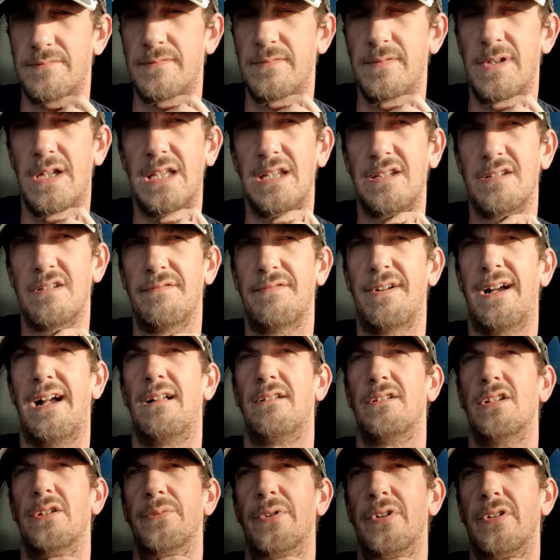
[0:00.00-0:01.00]
I think it's a
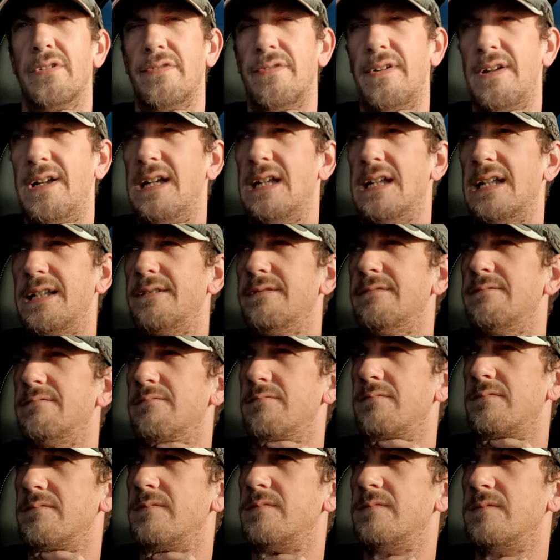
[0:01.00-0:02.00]
valuable feeling,
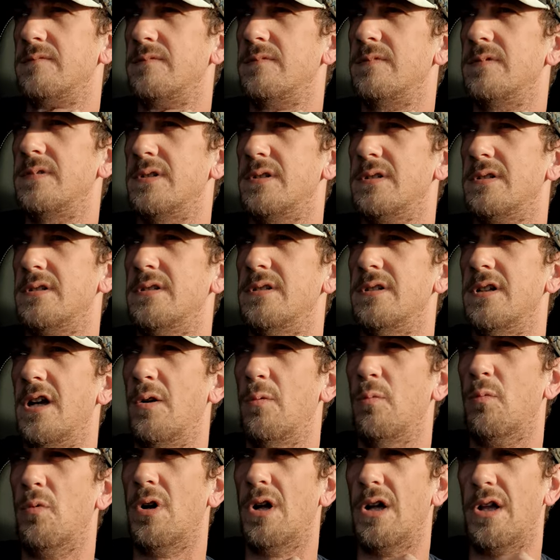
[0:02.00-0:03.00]

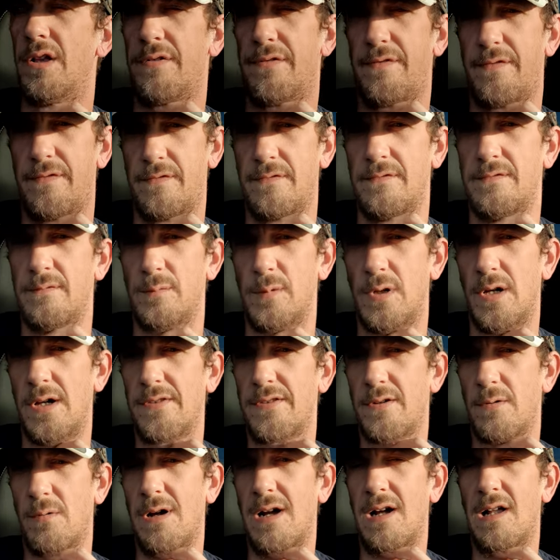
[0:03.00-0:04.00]
and worth
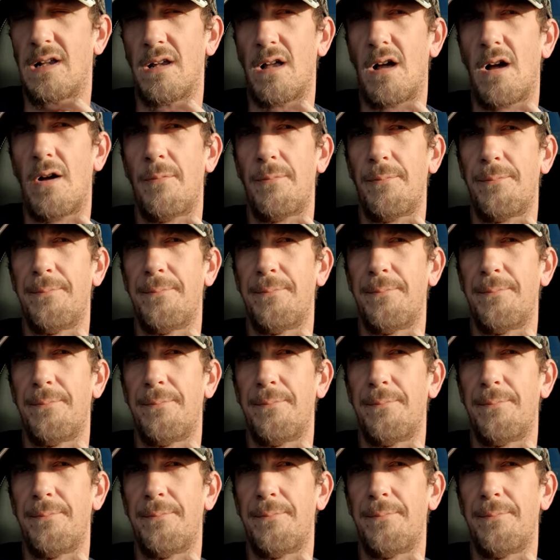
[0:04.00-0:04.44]
worth quite a lot.